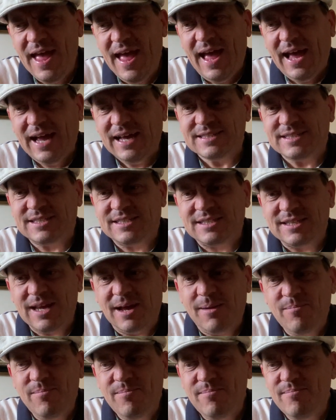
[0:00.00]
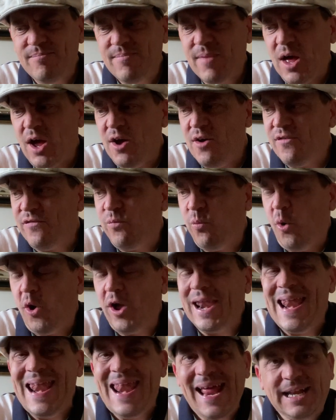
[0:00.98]
Some of
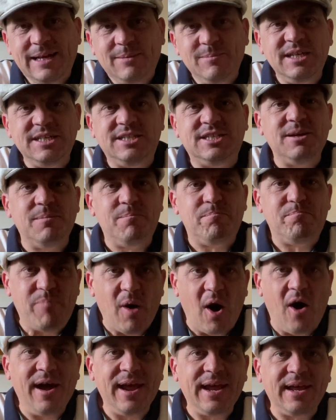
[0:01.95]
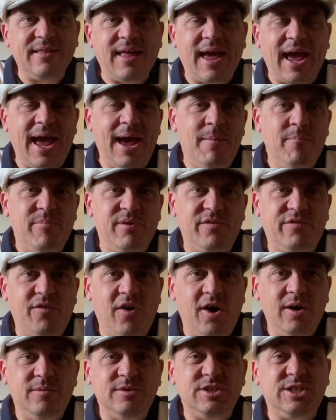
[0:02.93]
what led me to buying that
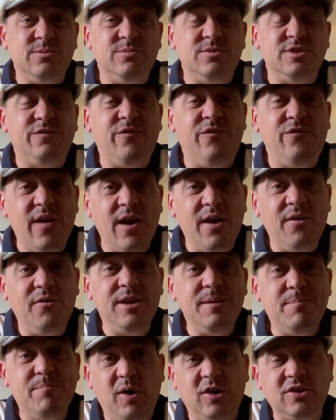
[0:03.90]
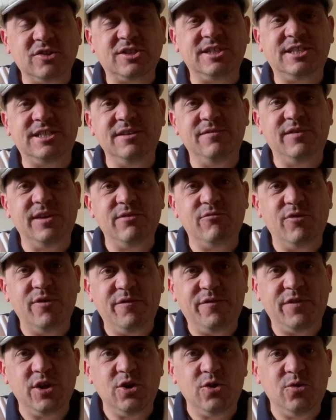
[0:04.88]
amplifier was it was very positively
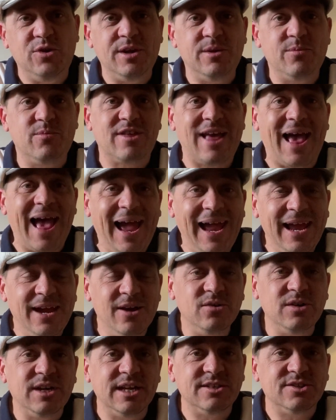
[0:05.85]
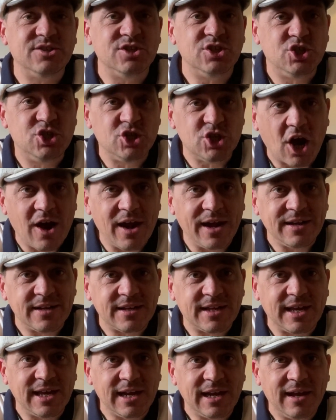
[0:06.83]
reviewed. It was hailed as a giant
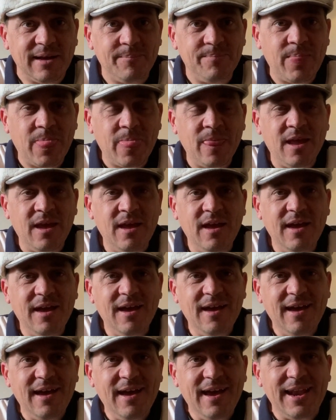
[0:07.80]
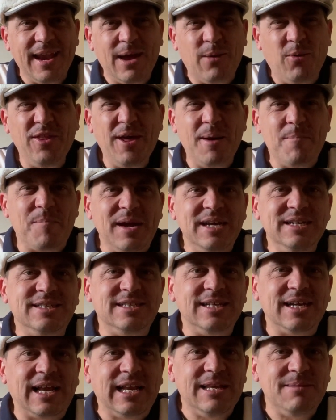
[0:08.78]
killer. Now what that
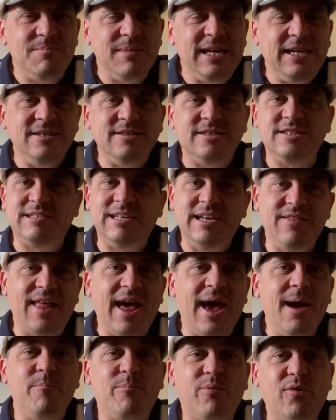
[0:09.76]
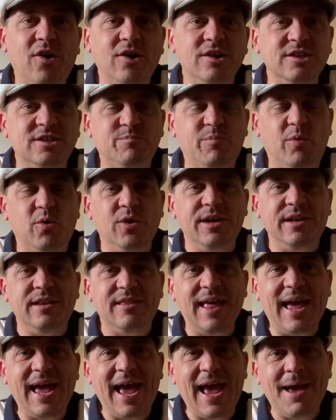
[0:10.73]
basically means is at that price point
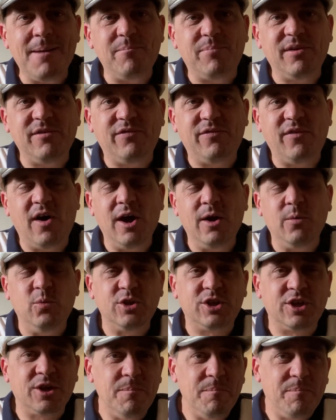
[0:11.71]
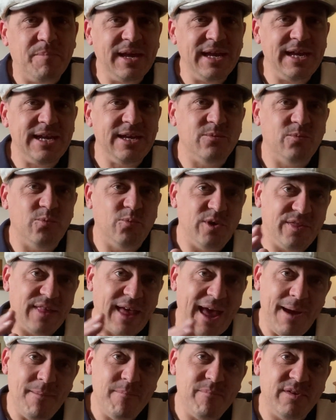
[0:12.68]
that amplifier would compete with
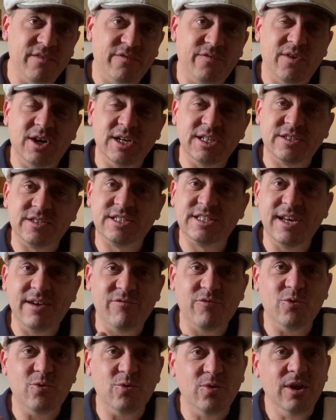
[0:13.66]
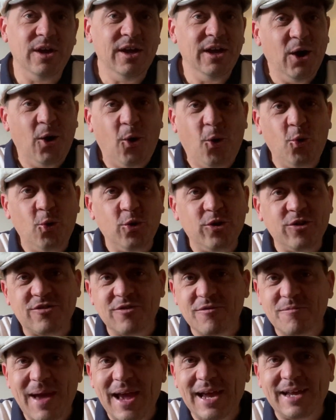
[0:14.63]
amplifiers several orders
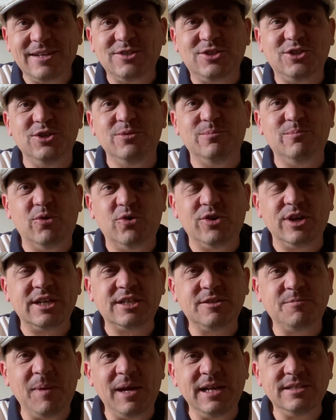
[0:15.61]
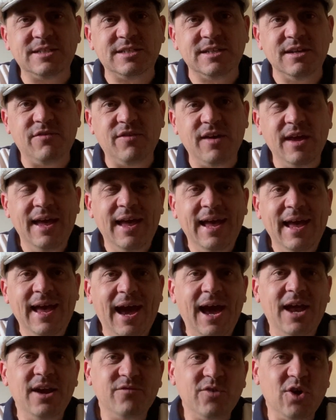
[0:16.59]
of magnitude more expensive.
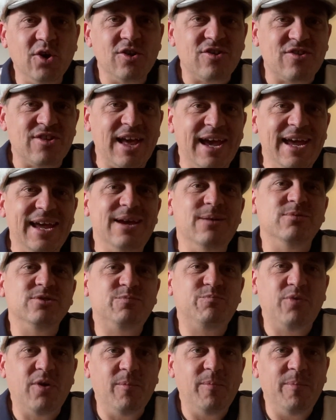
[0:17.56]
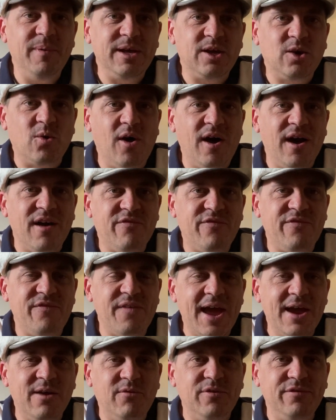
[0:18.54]
And I've got to say it was probably quite a
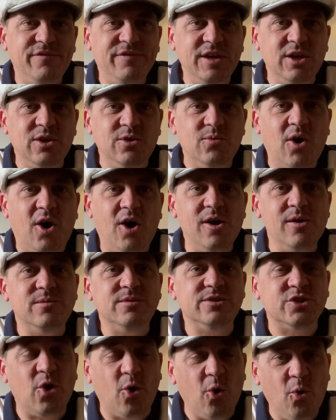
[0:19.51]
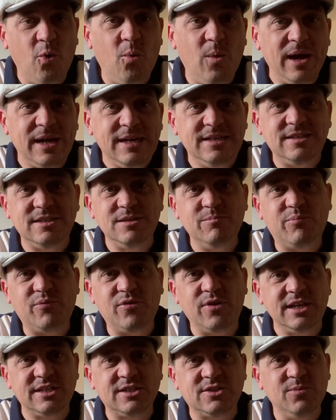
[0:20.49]
fair review. I was always
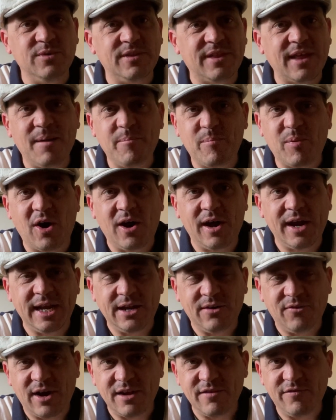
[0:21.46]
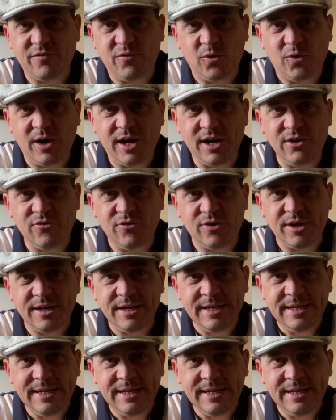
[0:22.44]
impressed with that Pioneer A400.